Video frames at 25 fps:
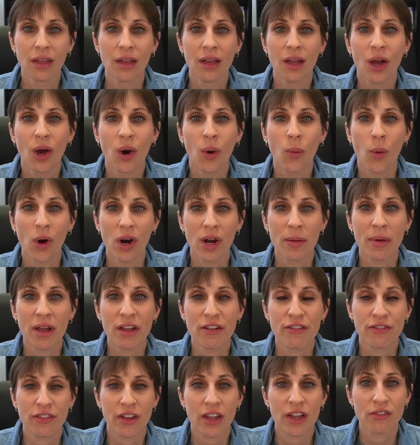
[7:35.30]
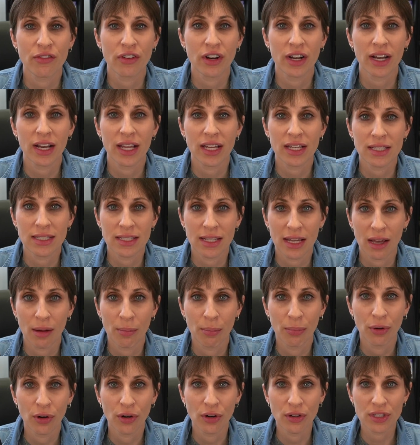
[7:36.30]
One of my favorite
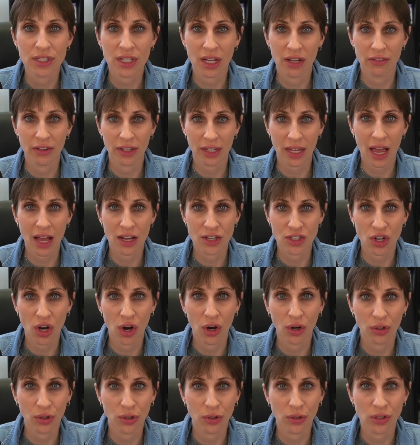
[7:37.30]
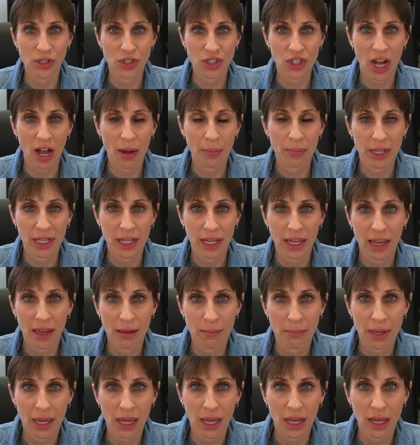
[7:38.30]
examples of a catch-all Google Shopping
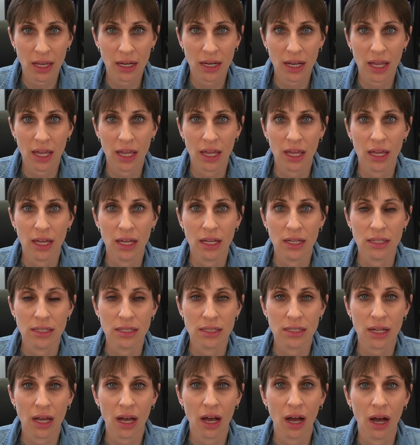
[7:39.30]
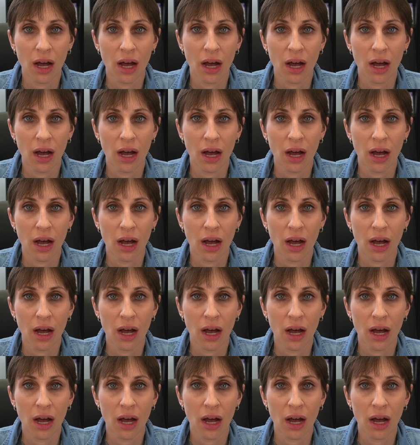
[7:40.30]
campaign is